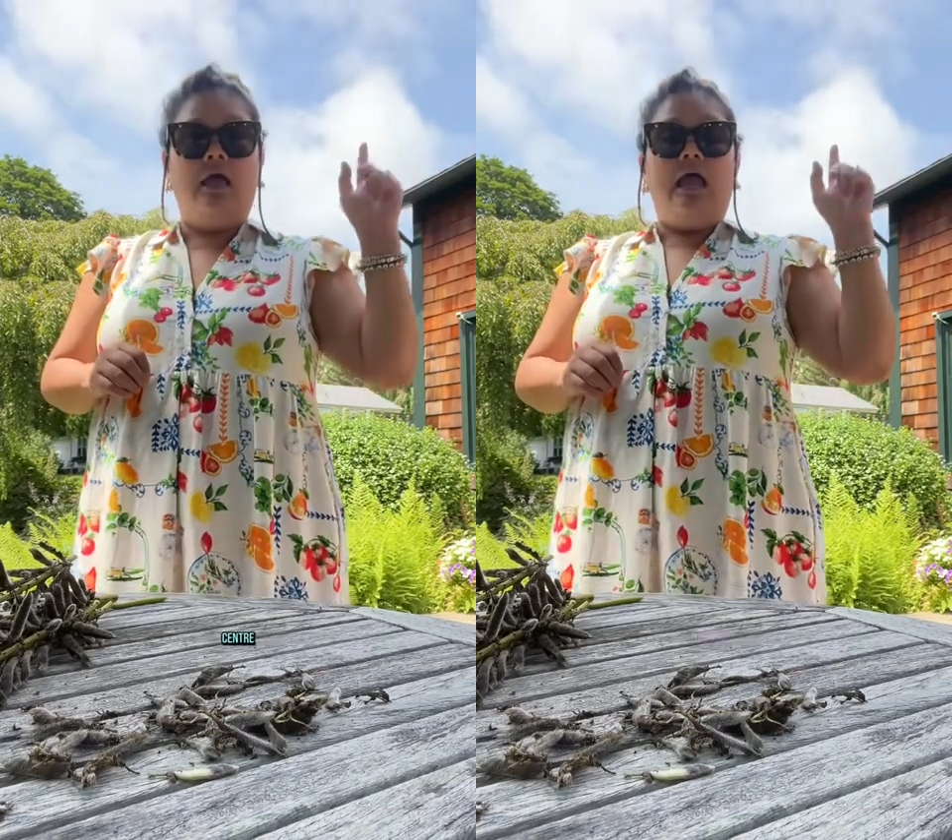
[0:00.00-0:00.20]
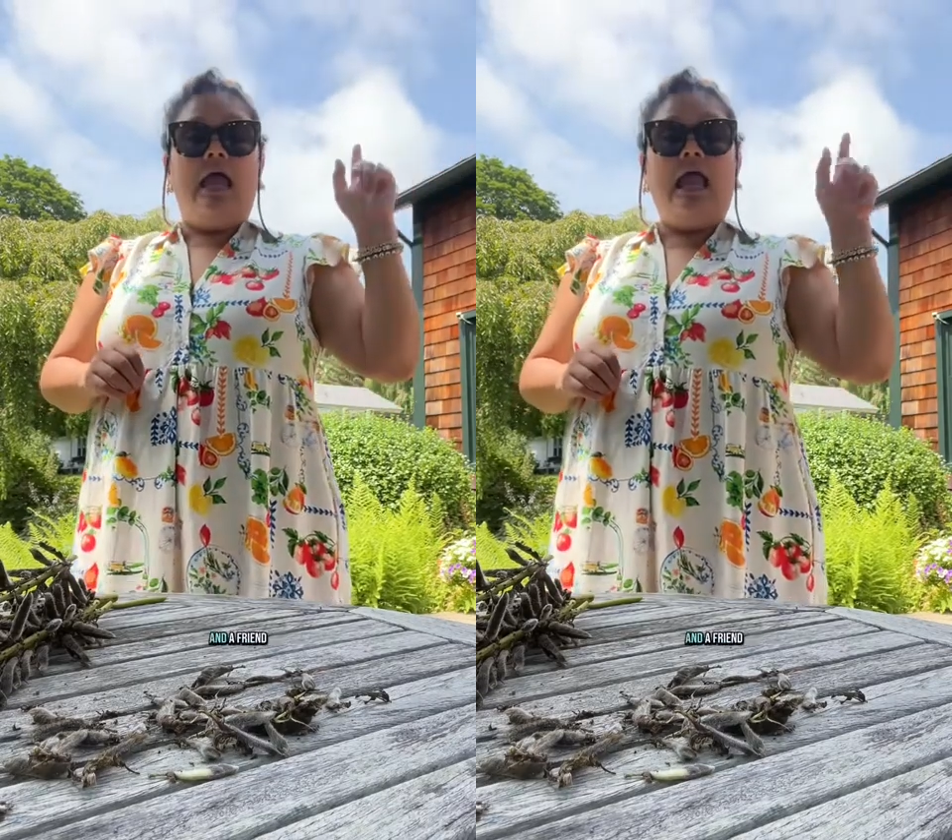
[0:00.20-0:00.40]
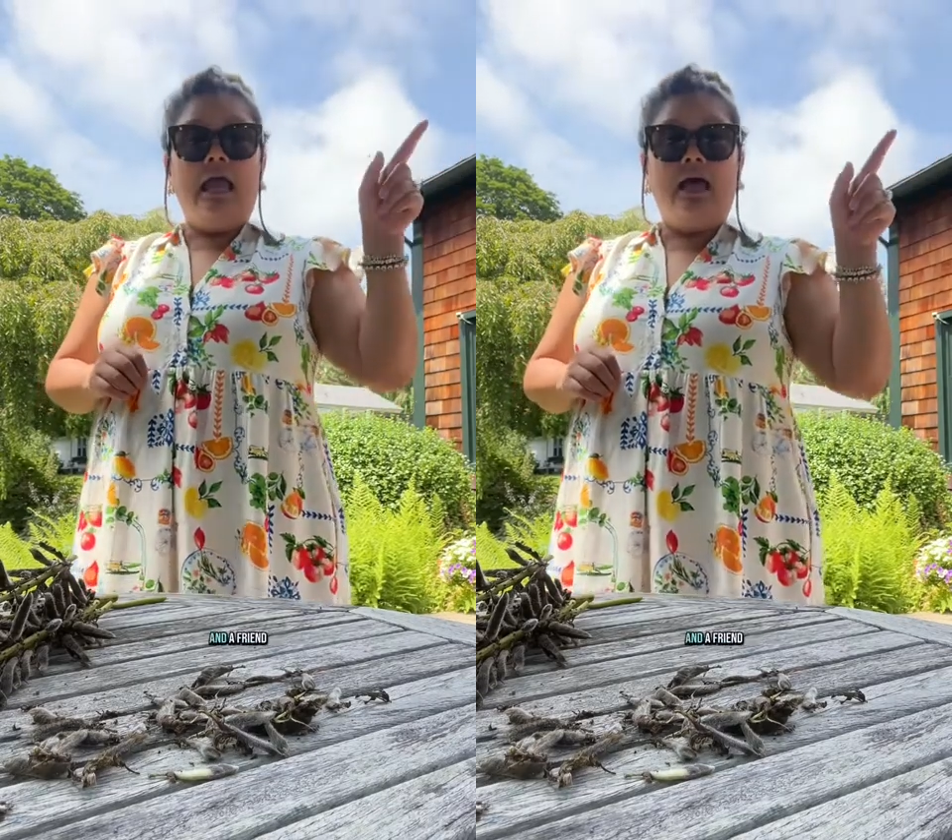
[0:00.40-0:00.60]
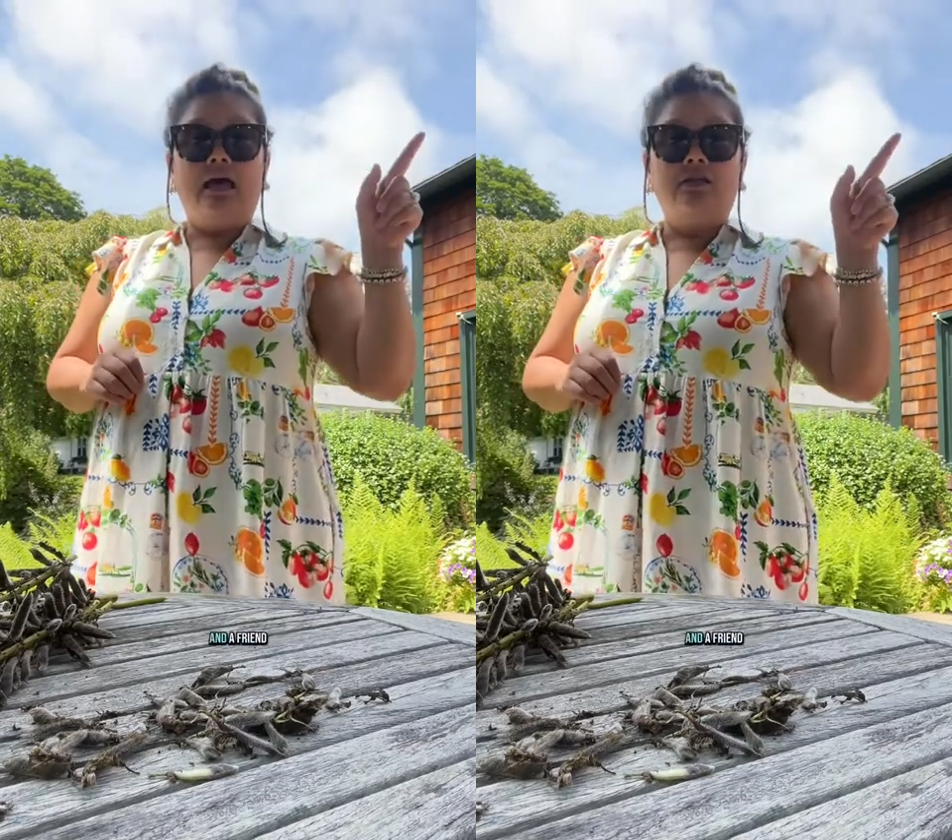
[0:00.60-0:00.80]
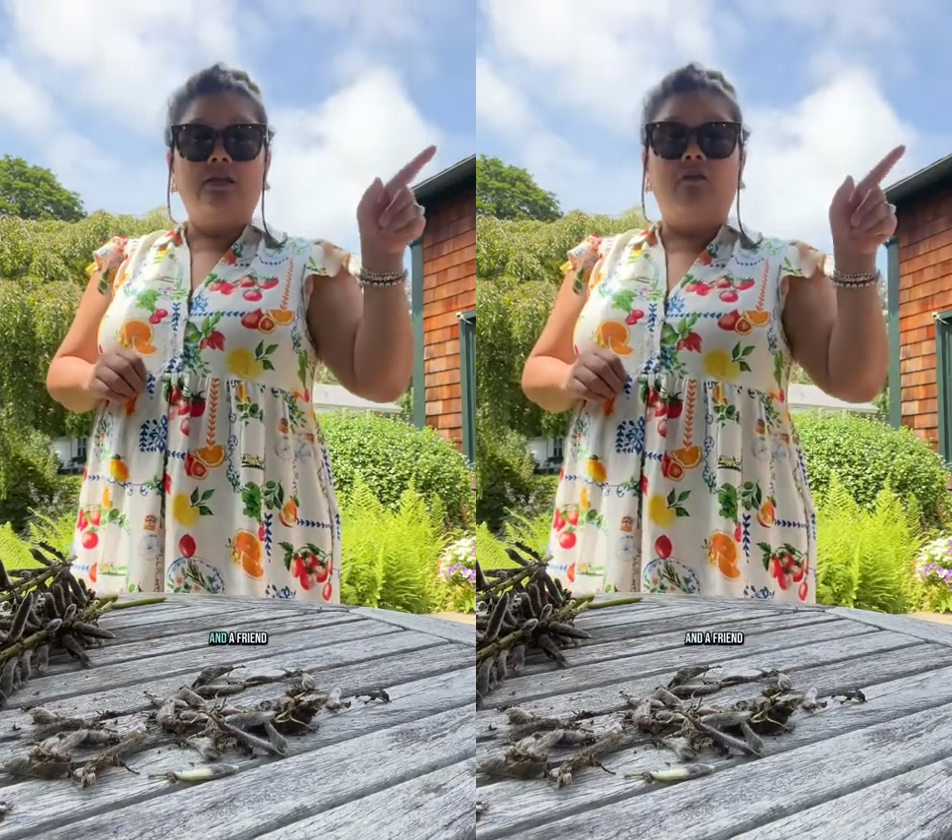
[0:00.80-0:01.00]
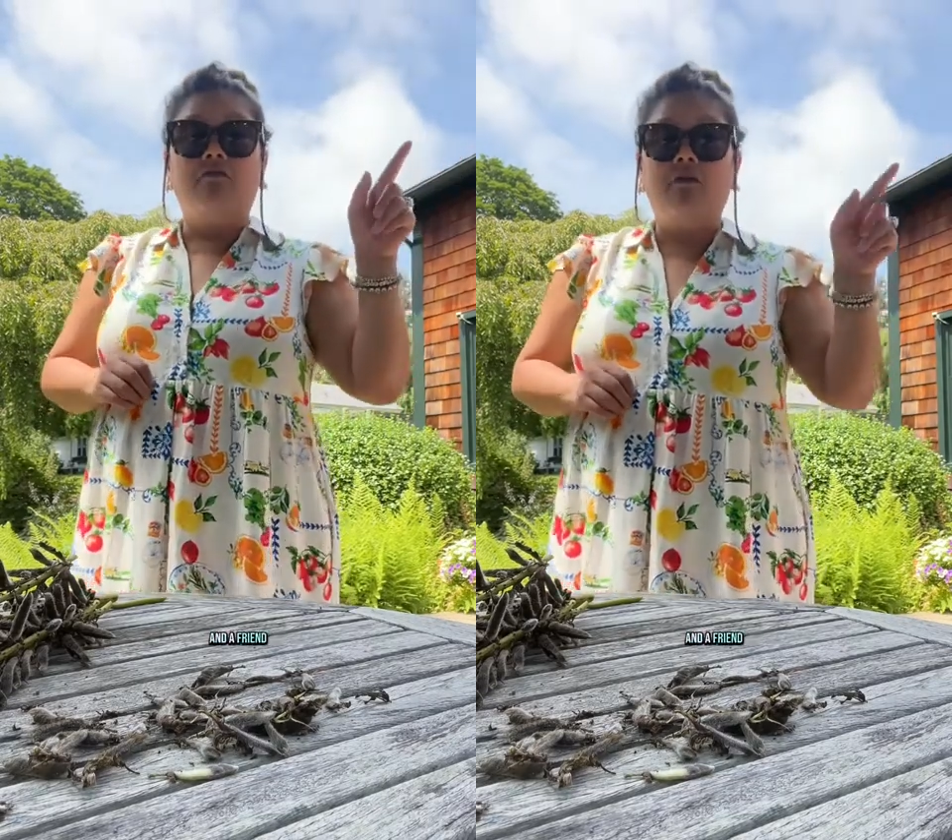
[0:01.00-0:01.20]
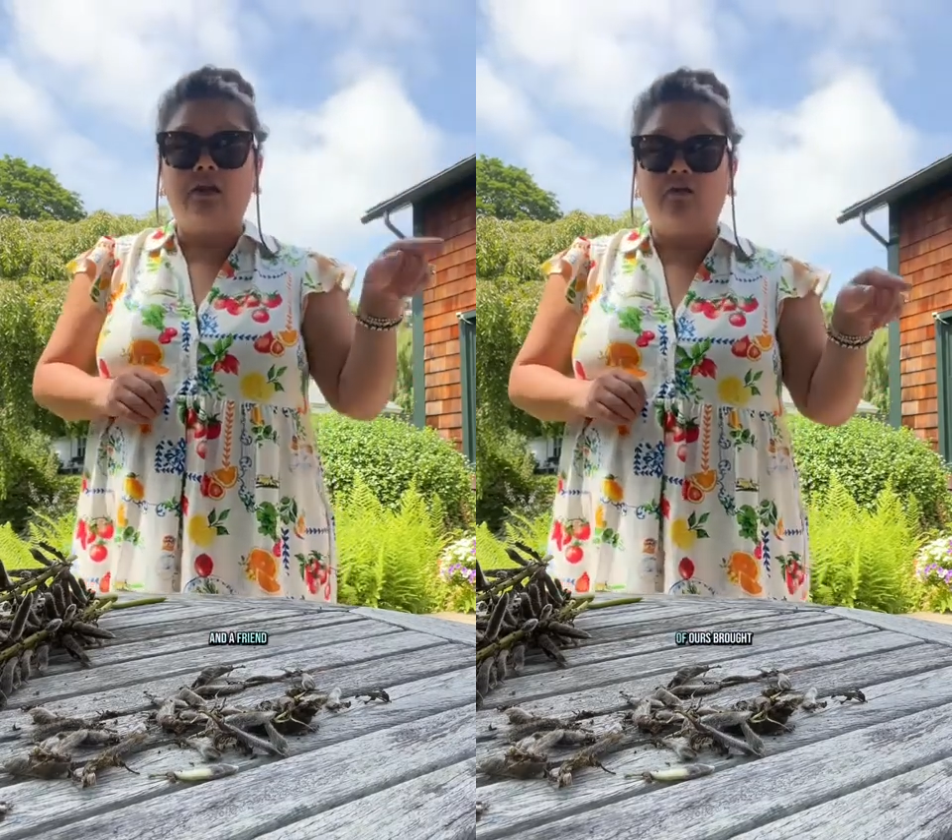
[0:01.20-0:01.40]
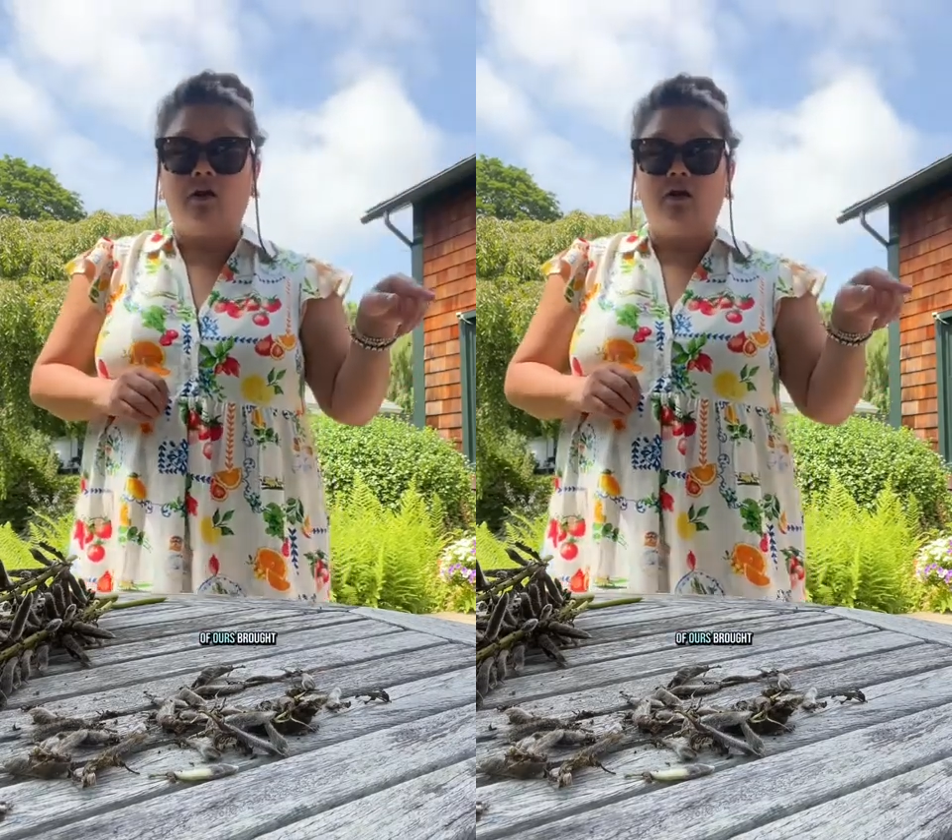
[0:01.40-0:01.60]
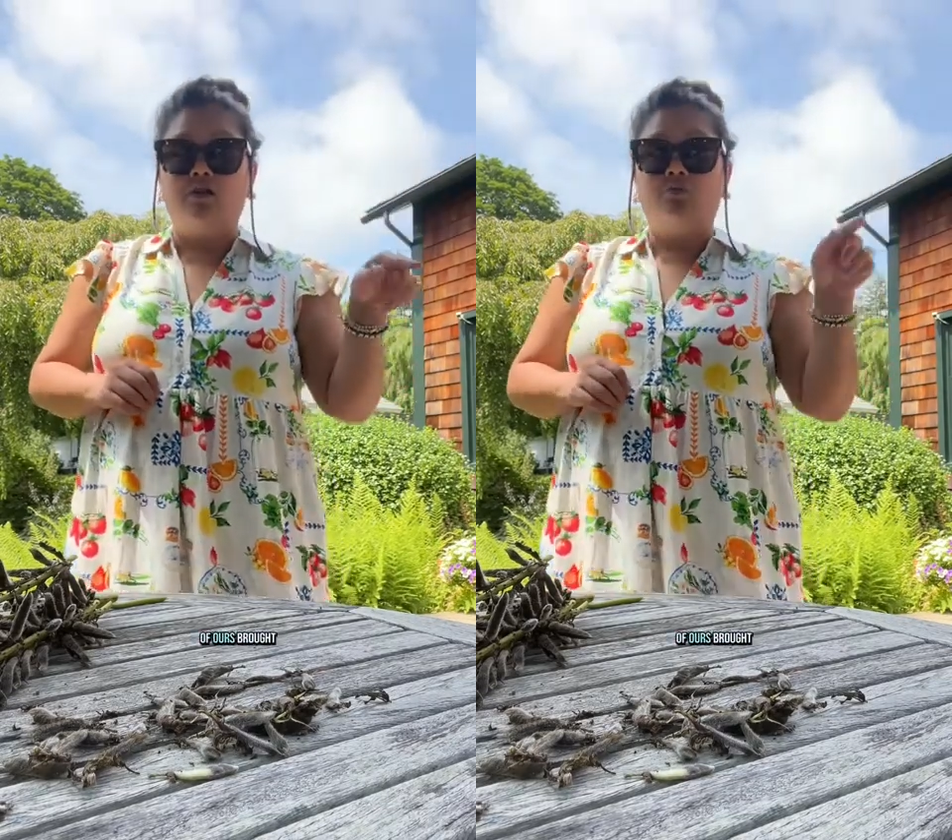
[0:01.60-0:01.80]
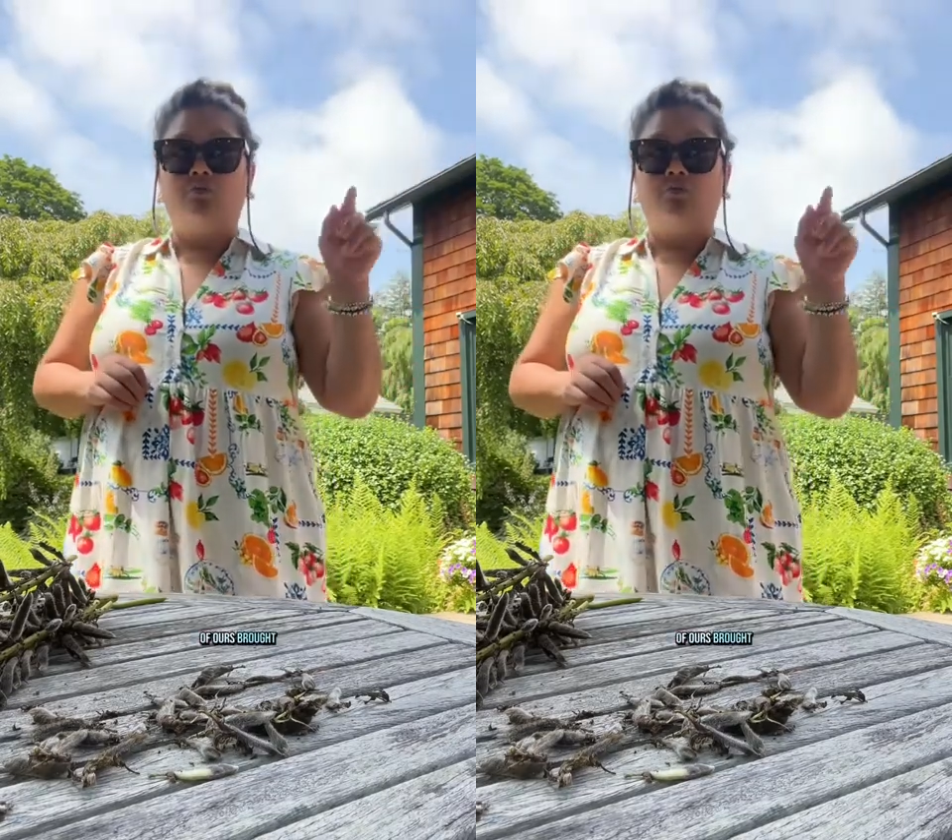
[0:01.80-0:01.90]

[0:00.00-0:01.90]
and a friend of ours